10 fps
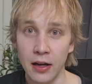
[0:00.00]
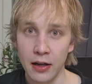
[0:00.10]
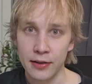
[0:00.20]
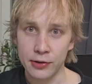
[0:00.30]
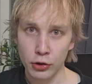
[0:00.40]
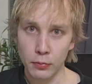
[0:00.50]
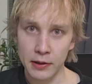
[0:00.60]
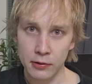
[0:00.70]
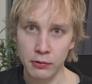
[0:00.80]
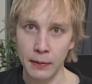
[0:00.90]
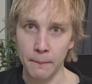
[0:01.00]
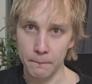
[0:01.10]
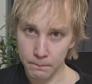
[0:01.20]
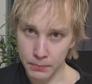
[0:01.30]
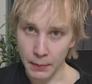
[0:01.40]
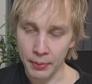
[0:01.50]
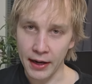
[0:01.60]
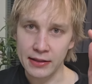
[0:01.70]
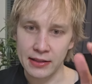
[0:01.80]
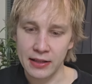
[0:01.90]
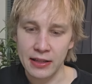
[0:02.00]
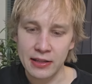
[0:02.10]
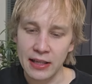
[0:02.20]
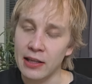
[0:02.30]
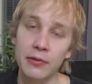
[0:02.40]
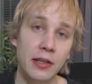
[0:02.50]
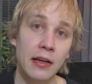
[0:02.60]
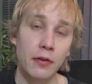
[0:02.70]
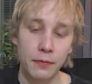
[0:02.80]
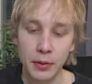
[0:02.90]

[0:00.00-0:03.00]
so much to the pans, it's annoying to get off.